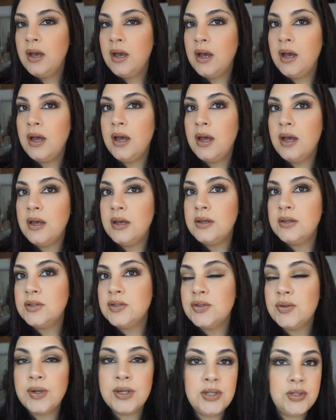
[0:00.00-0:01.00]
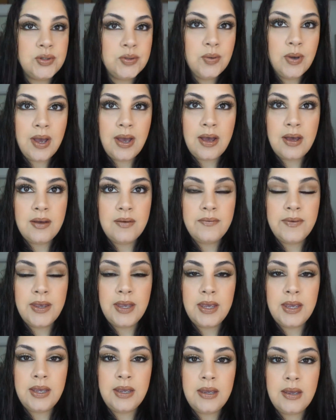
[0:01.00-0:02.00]
Uh, so I do have
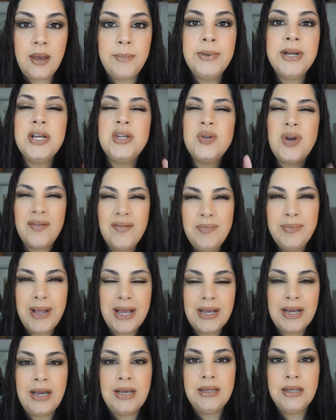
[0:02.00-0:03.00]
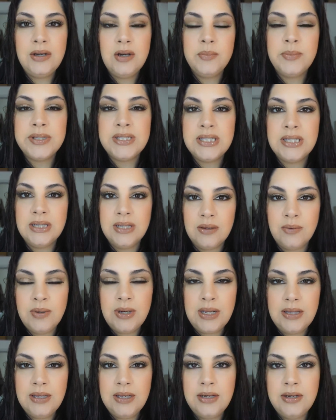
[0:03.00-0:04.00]
a, I mean, I do have a black eyeliner, but it's a
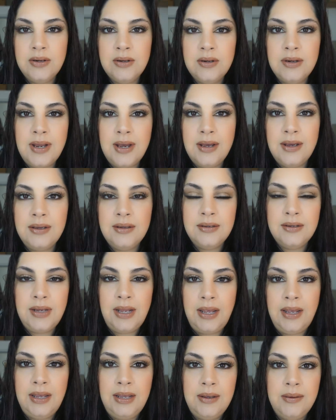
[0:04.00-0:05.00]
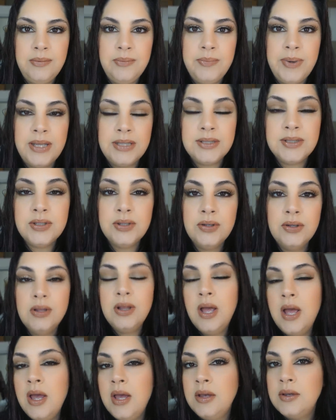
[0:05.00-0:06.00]
liquid eyeliner, not a
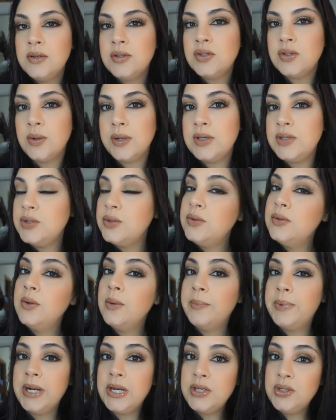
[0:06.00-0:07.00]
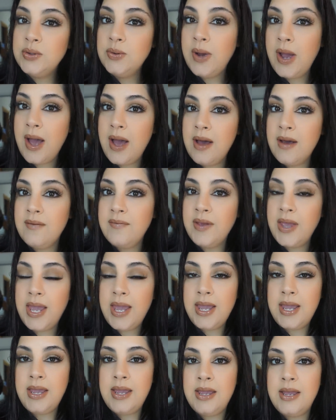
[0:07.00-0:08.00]
pencil. So I do, but I do have
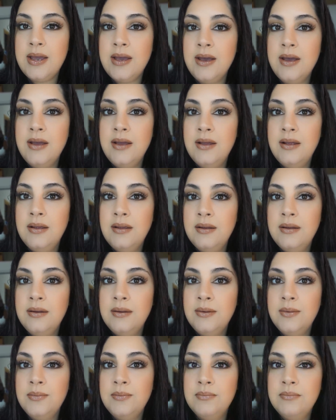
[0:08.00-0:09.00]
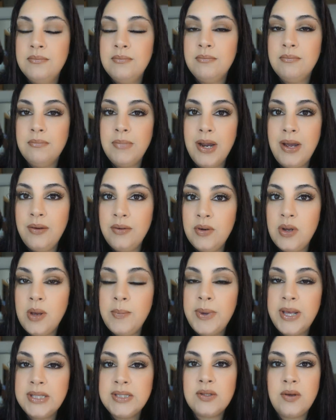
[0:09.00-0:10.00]
a brown
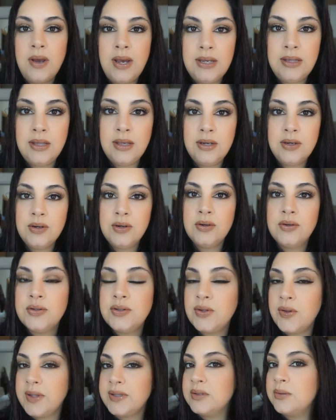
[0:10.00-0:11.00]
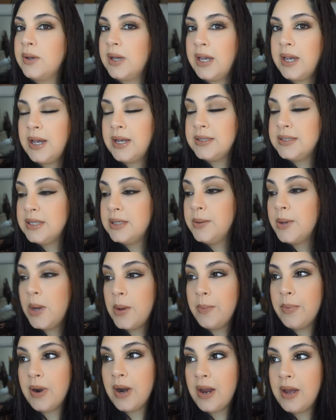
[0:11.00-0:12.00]
pencil eyeliner. So that's why I did
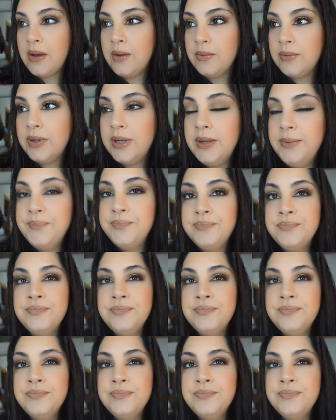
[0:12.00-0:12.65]
brown.